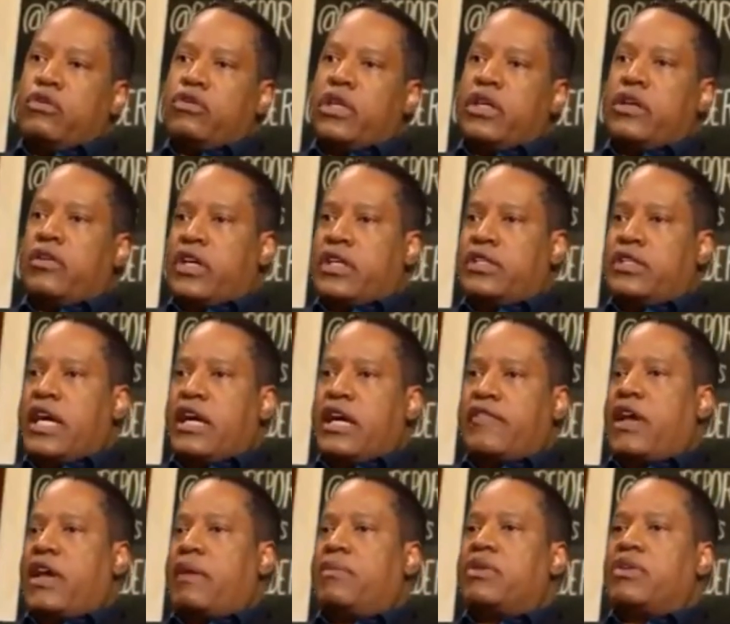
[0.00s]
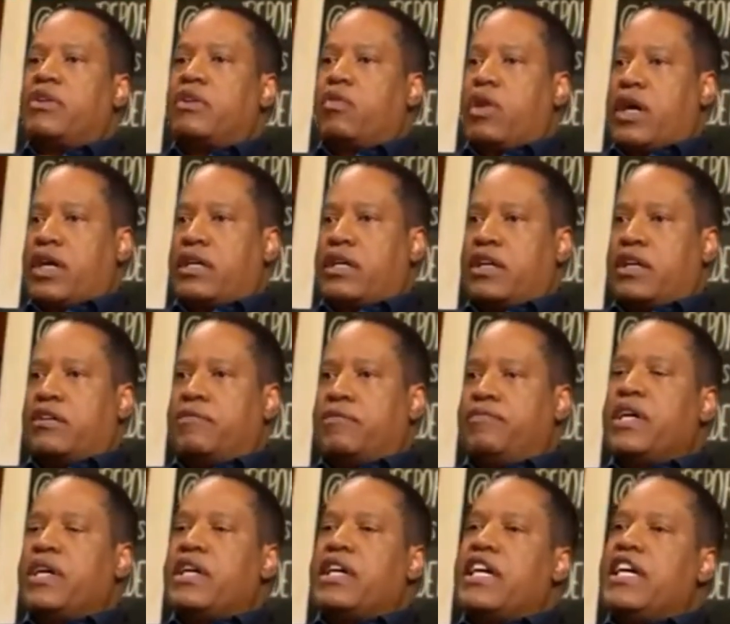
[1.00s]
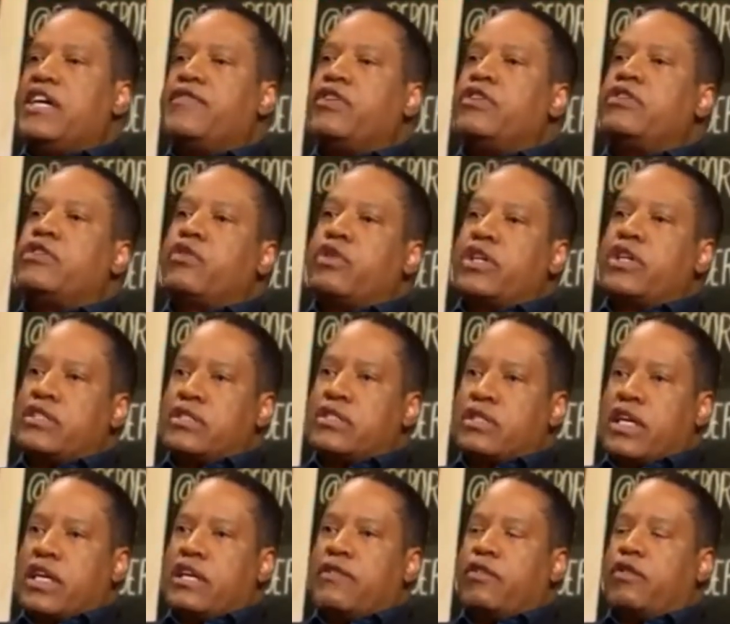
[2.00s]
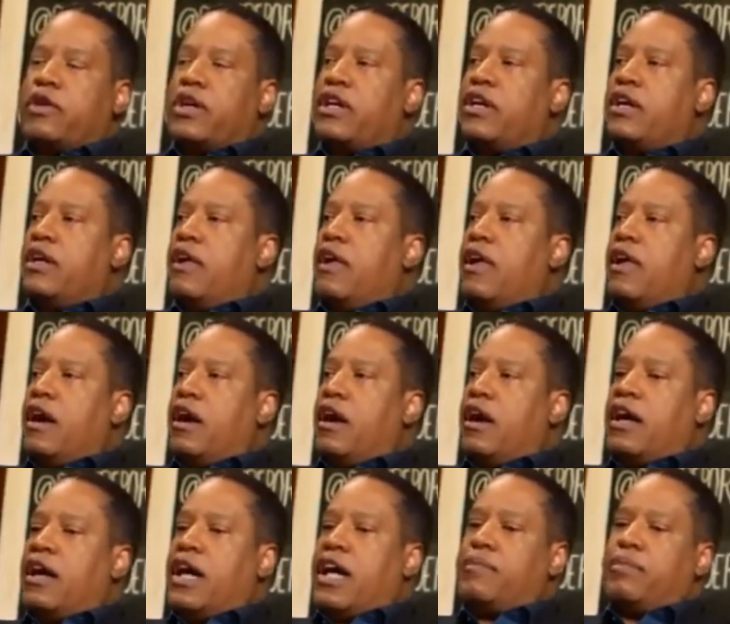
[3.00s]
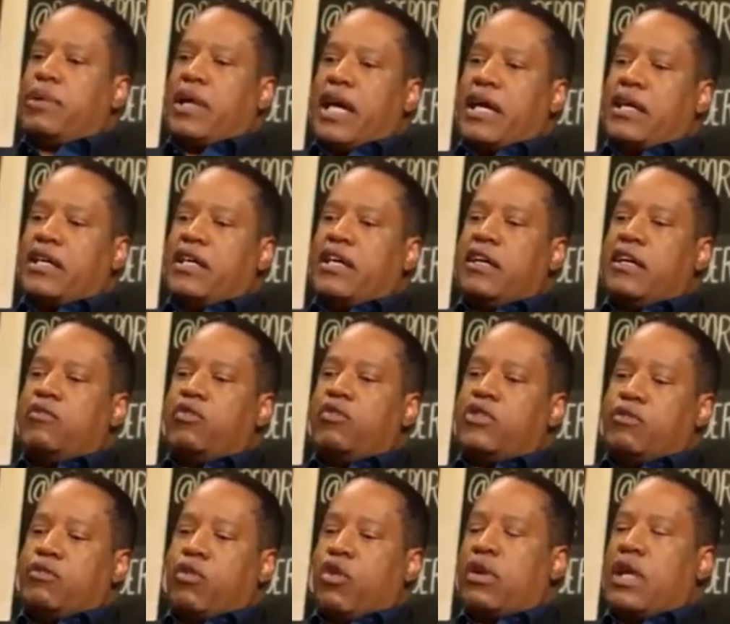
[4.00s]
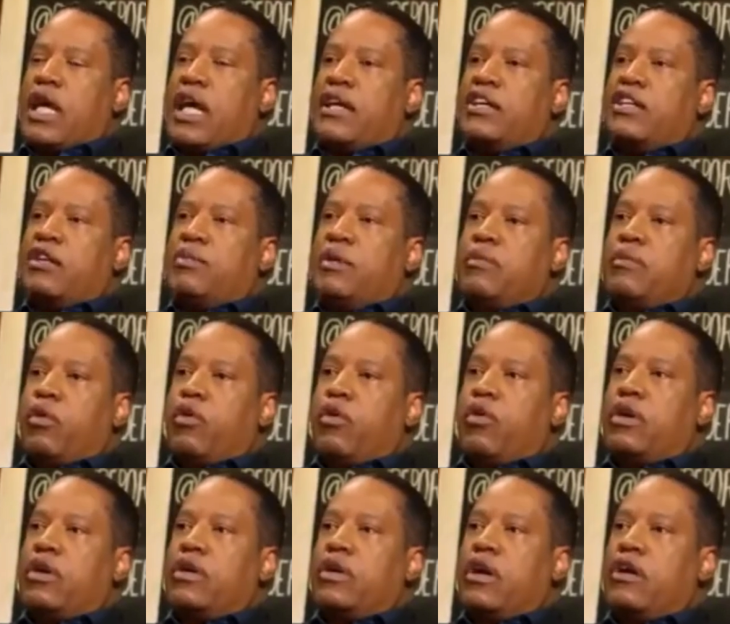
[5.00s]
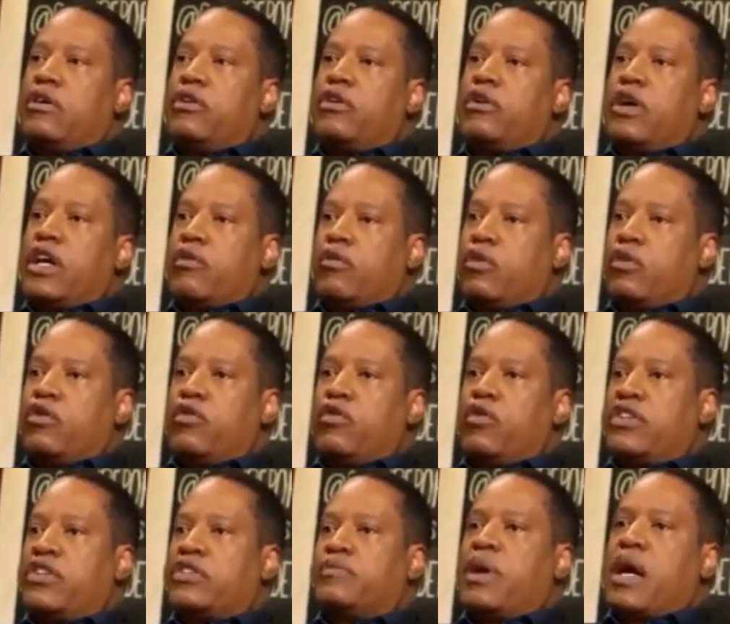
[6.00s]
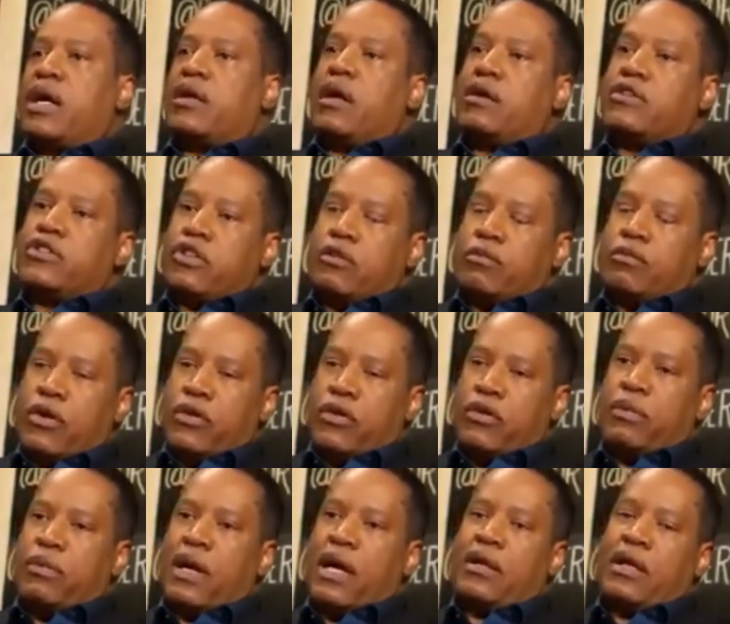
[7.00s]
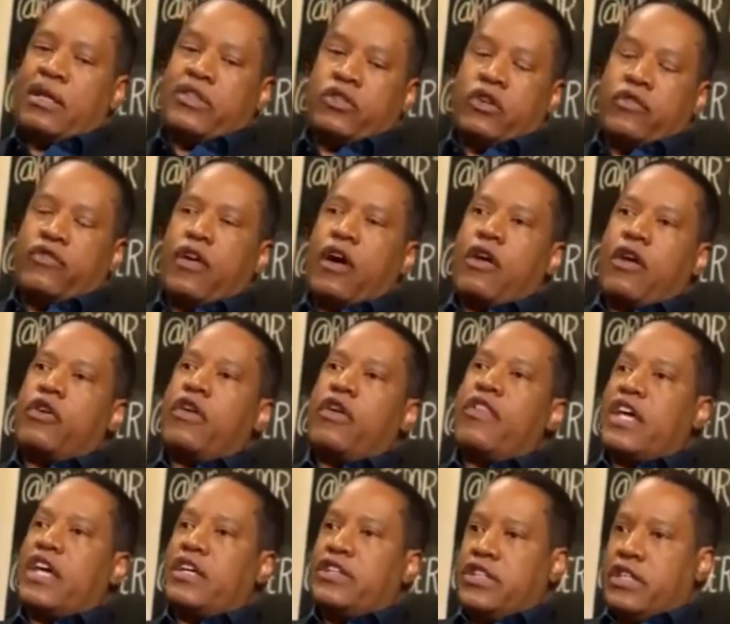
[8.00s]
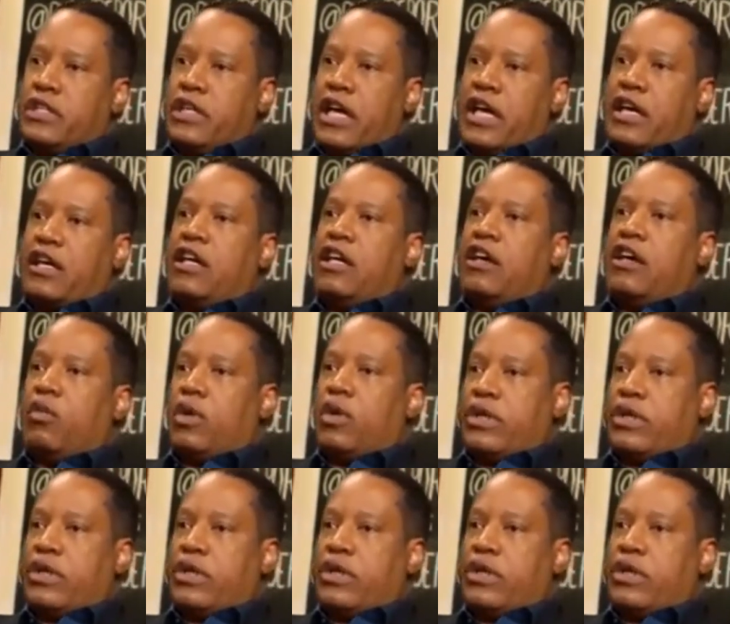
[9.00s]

to a nuclear intact family than a white kid. Even during slavery, a black kid was more likely to be born under a roof with his biological mother and biological father than today.